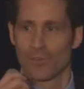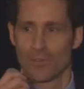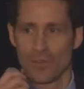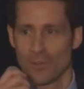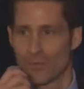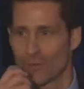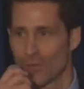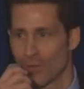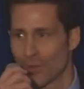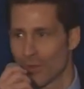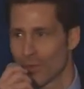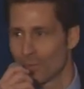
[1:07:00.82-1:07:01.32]

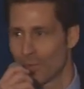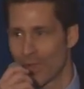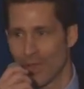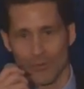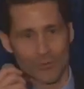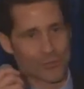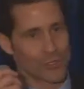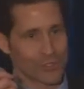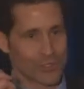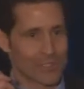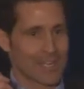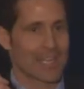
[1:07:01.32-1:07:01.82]
feel
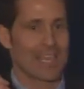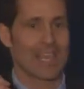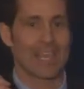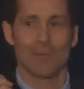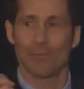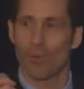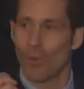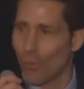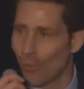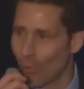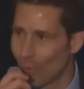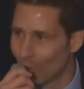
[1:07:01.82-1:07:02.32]
compelled just to
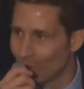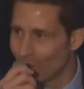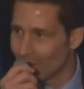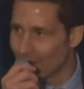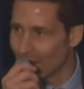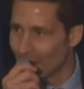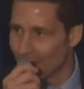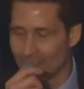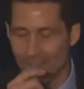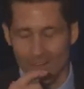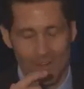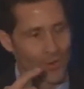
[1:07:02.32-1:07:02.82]
keep holding
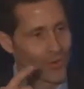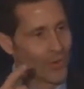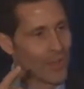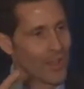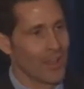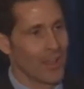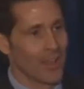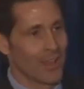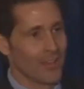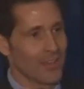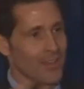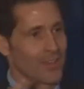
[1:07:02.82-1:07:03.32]
it.
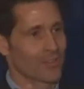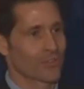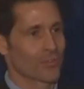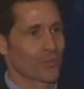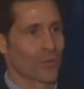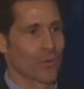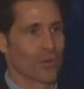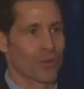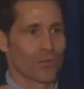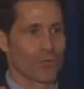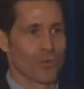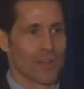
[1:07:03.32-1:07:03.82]
This
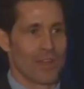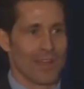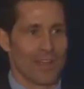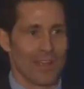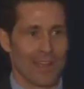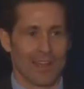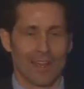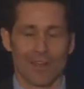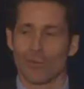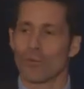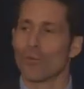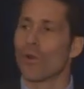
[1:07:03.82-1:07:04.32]
sort of
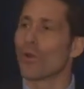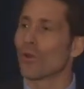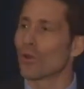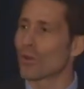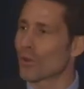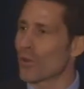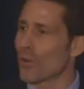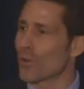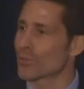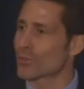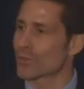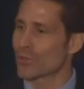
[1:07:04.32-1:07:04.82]
roller
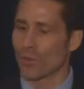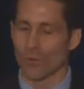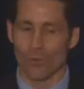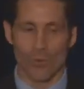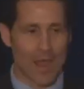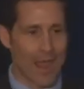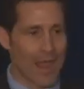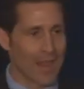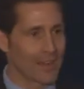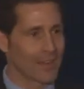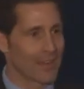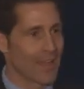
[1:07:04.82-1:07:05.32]
coaster
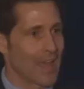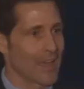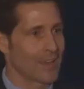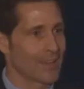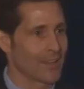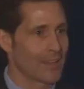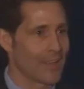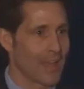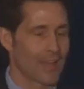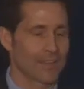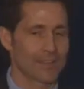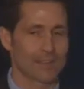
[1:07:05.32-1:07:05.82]
ride
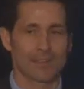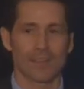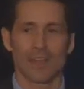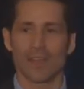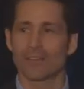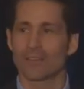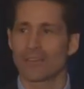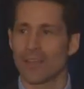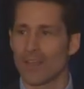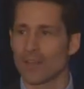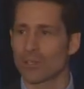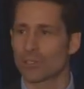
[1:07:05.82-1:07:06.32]

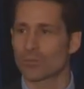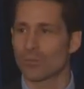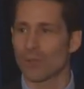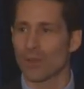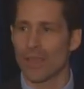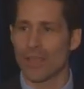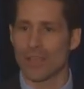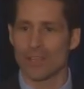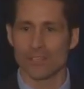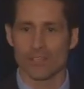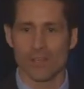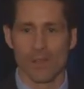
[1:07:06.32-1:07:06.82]
that takes
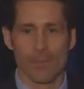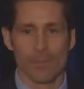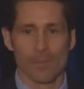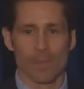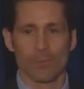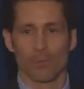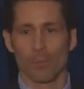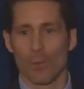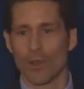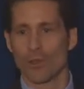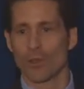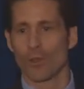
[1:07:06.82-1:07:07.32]
place
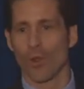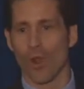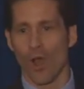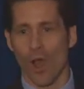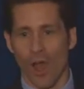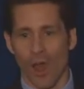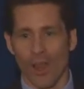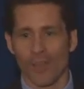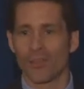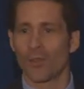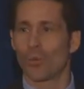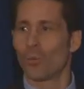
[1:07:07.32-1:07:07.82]
when you're
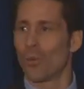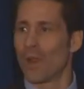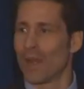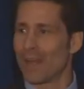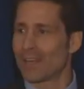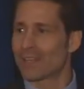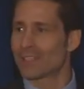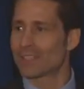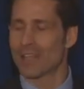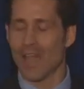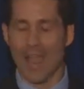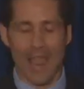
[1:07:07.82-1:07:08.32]
on the
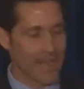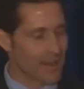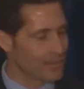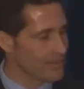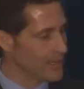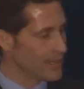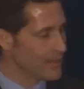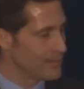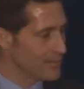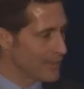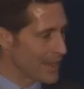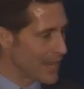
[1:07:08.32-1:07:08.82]
winning side of
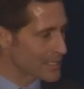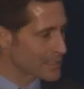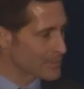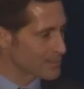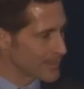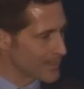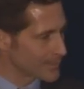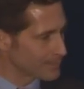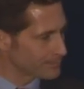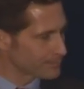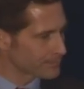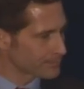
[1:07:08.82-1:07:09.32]
an
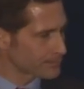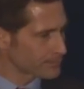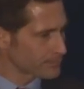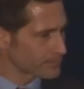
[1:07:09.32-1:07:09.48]
investment.